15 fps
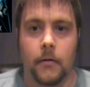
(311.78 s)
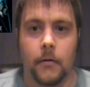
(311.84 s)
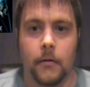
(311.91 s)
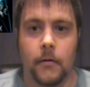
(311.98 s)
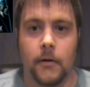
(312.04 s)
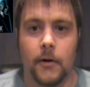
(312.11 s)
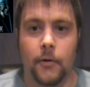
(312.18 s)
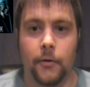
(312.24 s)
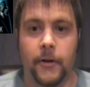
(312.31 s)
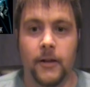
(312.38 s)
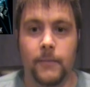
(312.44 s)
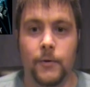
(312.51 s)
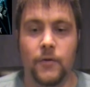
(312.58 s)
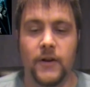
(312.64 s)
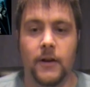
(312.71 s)
So
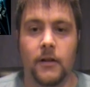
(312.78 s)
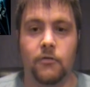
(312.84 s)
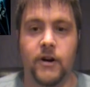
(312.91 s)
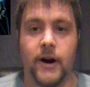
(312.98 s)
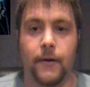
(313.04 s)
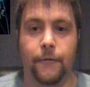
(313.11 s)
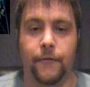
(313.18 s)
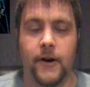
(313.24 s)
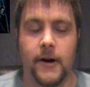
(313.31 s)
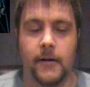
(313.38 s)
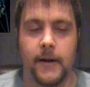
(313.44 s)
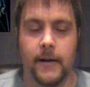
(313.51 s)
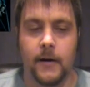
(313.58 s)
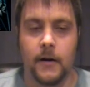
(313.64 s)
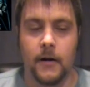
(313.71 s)
this movie is a lot of fun,
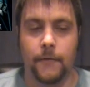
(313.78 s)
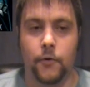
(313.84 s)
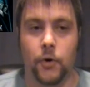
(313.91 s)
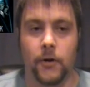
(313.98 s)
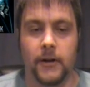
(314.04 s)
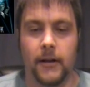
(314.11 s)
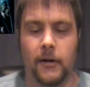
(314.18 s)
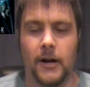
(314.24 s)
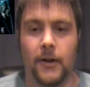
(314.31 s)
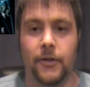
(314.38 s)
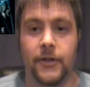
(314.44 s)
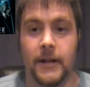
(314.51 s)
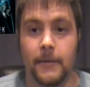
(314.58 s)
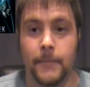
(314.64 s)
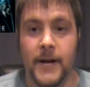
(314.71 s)
and of course it's
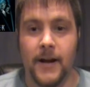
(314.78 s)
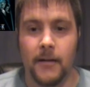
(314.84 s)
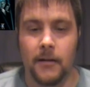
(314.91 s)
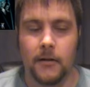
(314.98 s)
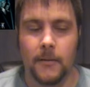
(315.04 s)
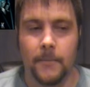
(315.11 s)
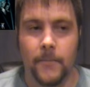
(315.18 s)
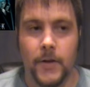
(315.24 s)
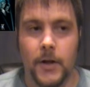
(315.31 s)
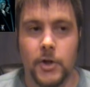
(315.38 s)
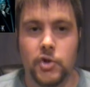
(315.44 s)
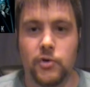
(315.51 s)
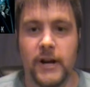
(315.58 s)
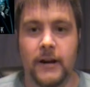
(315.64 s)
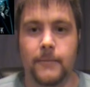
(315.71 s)
not the best
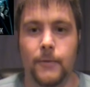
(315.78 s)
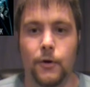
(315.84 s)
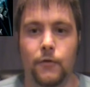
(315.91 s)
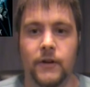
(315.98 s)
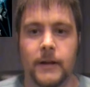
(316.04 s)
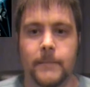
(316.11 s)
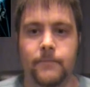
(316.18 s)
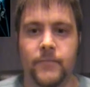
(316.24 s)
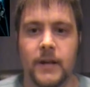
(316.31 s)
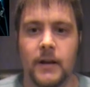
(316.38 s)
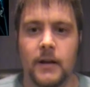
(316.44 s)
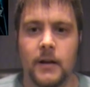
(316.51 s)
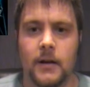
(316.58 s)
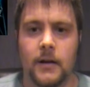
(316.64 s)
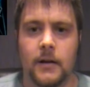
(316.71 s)
Trek movie.
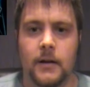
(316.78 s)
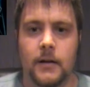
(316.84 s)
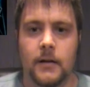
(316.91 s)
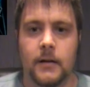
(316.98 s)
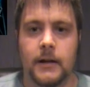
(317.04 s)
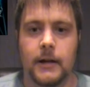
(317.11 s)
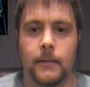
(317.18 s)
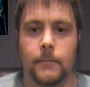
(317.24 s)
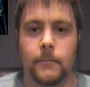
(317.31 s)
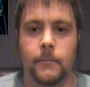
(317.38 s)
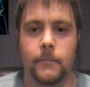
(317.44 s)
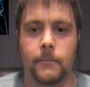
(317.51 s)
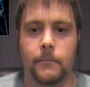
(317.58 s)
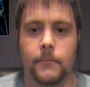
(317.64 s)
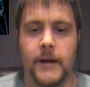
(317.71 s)
It
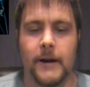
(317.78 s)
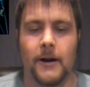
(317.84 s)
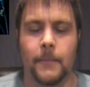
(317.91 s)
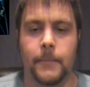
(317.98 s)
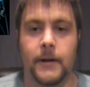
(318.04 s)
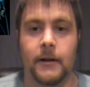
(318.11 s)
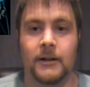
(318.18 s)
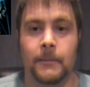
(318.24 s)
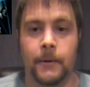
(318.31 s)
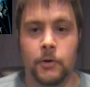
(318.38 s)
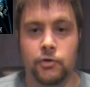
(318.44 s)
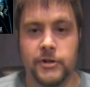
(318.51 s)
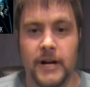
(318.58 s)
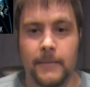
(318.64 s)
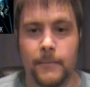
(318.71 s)
may not be a
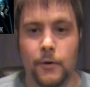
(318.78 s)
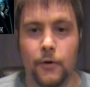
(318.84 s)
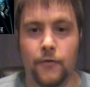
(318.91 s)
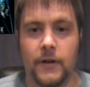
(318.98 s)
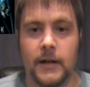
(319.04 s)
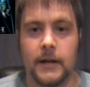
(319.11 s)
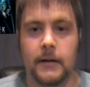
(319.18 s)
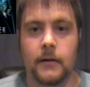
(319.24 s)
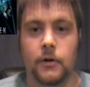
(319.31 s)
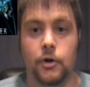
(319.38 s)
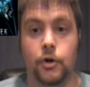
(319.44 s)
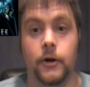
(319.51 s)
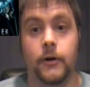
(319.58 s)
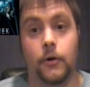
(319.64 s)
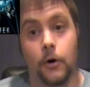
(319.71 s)
typical Trek movie,
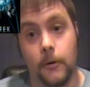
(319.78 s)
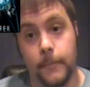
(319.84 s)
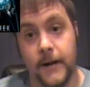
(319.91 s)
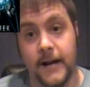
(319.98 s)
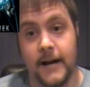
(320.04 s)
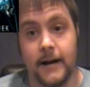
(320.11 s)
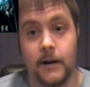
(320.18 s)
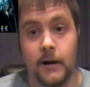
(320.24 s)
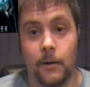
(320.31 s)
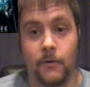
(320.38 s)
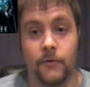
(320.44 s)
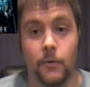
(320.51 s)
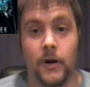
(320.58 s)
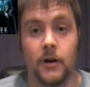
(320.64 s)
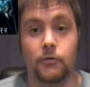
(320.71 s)
good or bad,
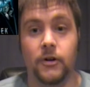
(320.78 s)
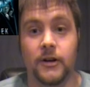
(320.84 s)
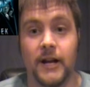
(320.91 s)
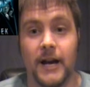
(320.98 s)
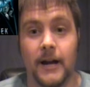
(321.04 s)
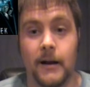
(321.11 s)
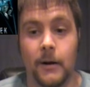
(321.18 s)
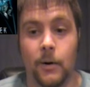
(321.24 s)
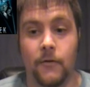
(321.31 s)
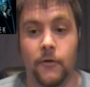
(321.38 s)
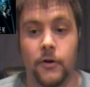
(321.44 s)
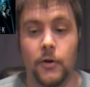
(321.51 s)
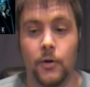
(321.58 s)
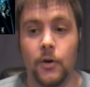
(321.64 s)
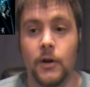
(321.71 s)
however you want to look at it,
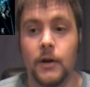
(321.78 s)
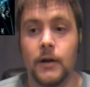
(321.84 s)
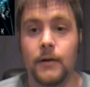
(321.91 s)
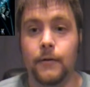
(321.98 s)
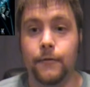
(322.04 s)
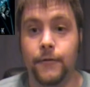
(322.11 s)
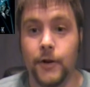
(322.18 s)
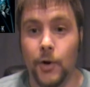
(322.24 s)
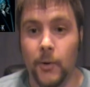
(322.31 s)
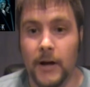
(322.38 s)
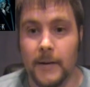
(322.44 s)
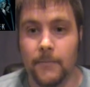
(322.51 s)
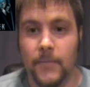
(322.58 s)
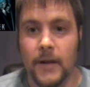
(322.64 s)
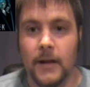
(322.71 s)
however you view it.